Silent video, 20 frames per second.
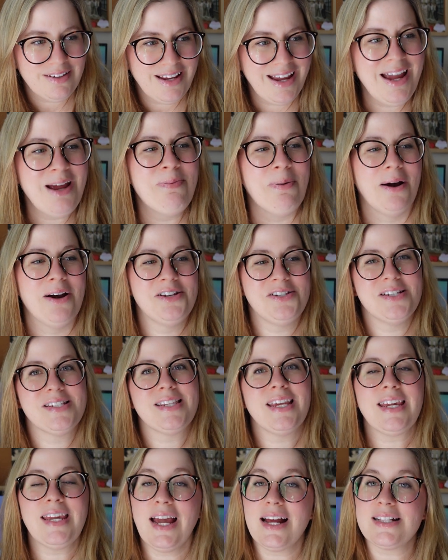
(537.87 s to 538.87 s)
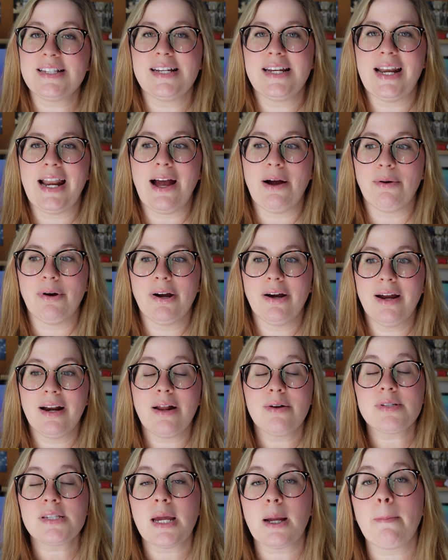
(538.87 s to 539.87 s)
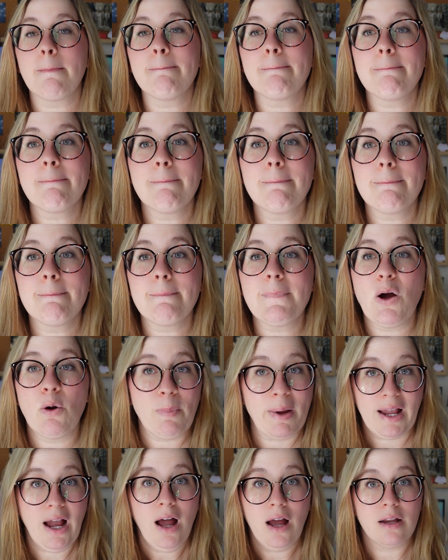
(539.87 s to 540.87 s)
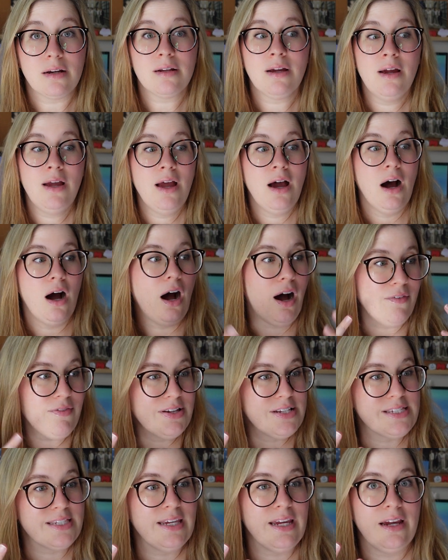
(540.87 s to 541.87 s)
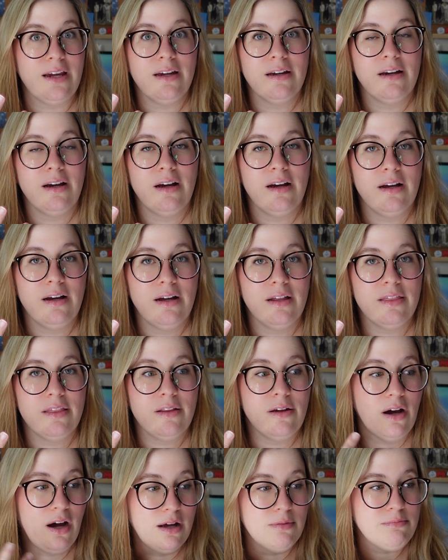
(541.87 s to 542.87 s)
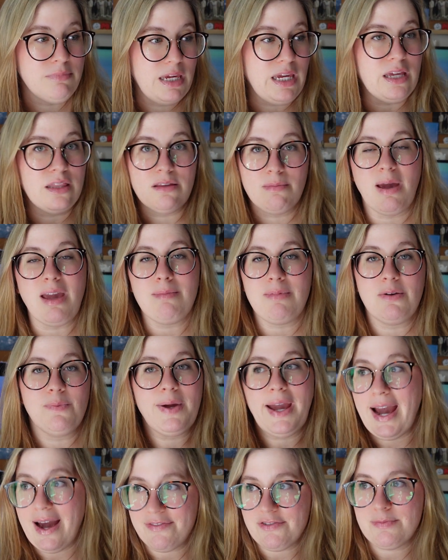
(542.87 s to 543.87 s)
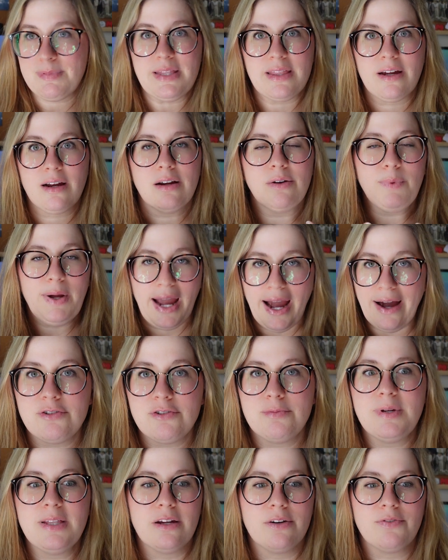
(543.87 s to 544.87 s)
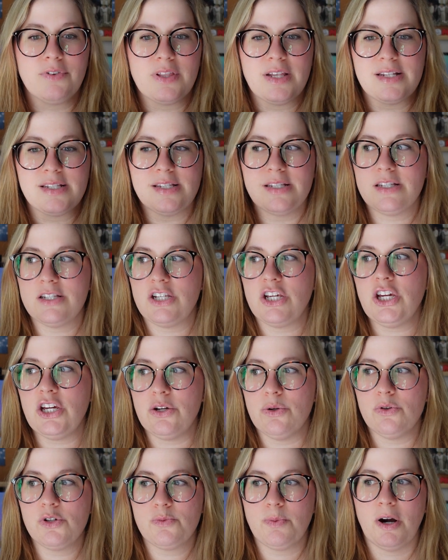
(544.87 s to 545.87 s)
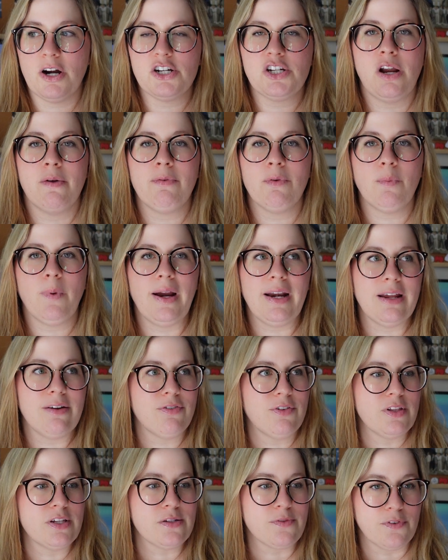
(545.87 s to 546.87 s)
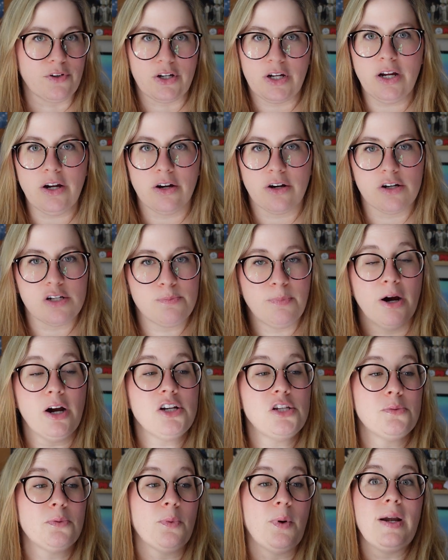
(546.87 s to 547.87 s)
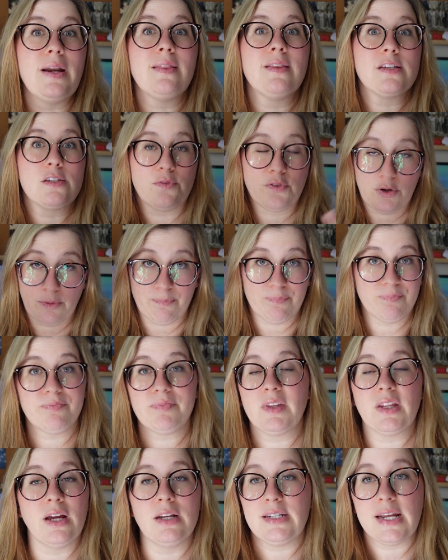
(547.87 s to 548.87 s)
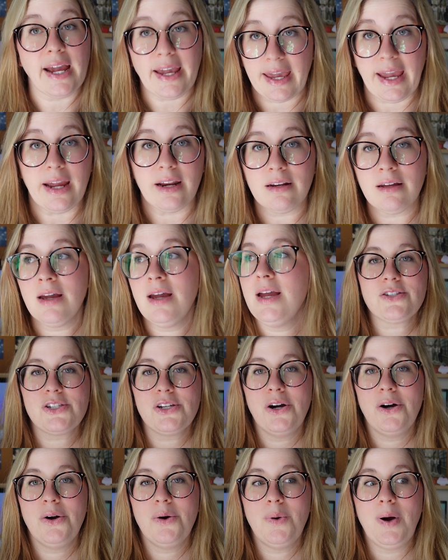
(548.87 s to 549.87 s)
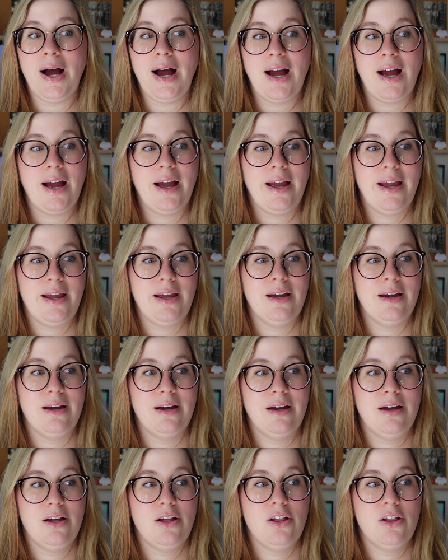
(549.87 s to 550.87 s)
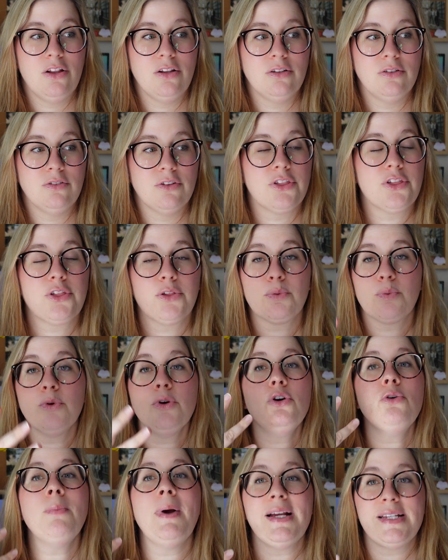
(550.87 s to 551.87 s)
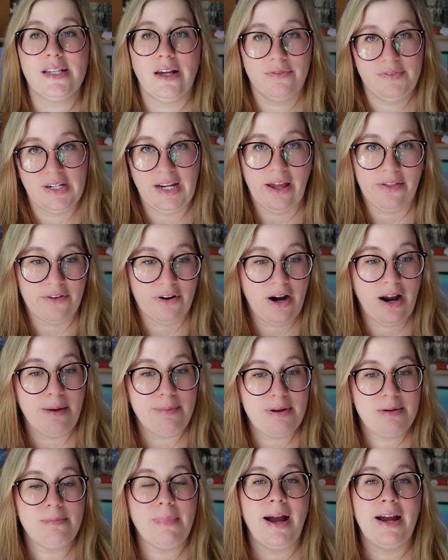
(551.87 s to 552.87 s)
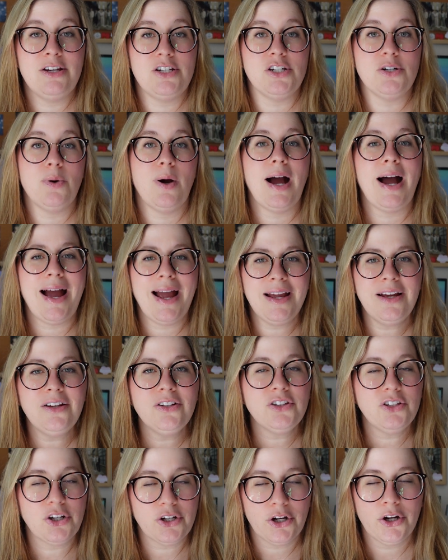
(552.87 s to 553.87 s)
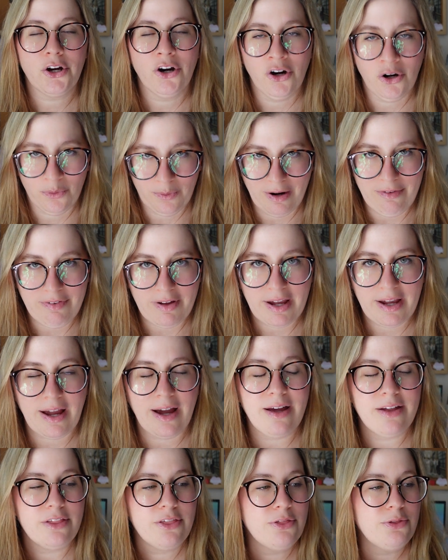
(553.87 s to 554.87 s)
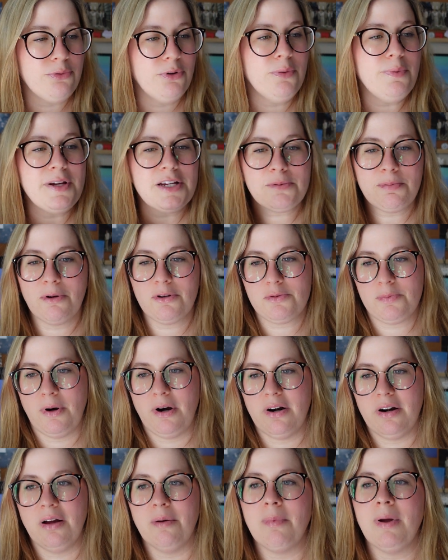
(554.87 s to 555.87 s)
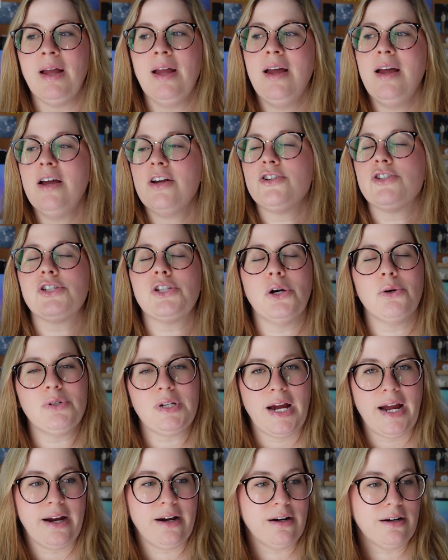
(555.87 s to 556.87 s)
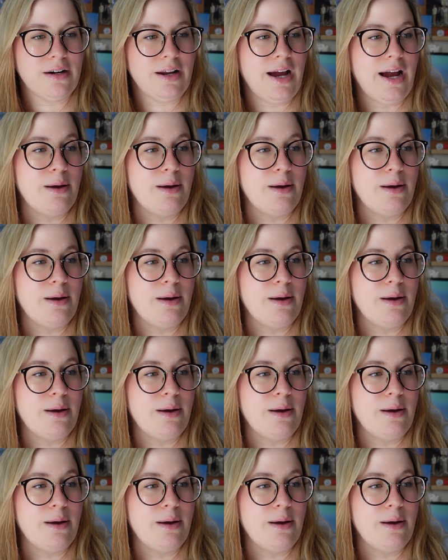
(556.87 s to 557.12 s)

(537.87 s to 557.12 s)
And Bar's just like, yeah, it's in an hour. And I was like, oh my God. Obviously, uh, me and the baby, we have to be there. We to be there for this. This is huge. Barish, and I've been waiting for this for years. Barish has been waiting this for a decade. So I threw myself together. I mean, mind you, I look horrific. Three weeks postpartum, so tired.